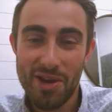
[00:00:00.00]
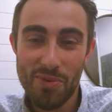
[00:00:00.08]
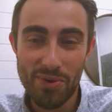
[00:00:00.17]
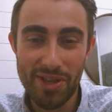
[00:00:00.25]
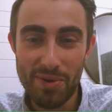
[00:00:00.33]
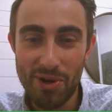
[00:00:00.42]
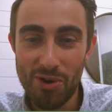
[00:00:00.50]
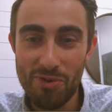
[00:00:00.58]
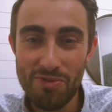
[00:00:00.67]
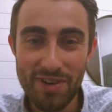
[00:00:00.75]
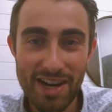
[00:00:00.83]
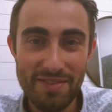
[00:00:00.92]
where they went
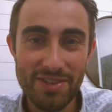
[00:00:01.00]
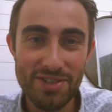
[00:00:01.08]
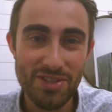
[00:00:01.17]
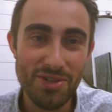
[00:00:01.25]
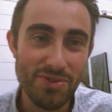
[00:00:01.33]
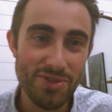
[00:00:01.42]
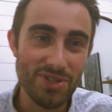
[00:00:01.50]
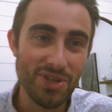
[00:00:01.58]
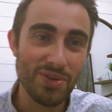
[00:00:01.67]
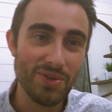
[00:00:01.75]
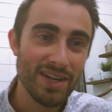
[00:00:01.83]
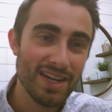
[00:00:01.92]
0-5-2.
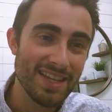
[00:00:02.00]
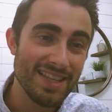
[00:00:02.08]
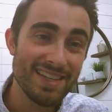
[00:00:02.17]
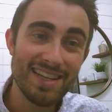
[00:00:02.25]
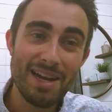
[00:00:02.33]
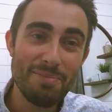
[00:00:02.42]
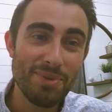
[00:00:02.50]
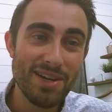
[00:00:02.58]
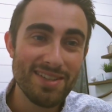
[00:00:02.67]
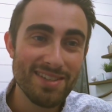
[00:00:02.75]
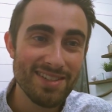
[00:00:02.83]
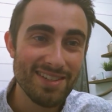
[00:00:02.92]
So this kind of
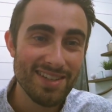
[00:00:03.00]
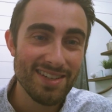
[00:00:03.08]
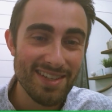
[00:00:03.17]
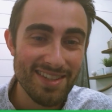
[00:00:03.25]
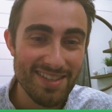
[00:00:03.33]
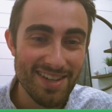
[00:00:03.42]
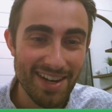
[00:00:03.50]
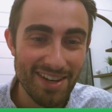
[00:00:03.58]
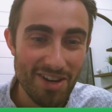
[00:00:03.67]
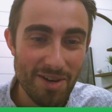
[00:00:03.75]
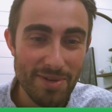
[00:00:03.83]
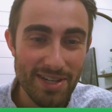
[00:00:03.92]
plays into the second
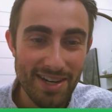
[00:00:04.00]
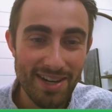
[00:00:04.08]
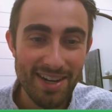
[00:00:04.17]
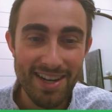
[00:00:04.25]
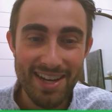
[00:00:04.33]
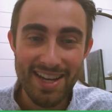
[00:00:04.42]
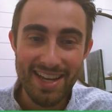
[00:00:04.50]
comment here.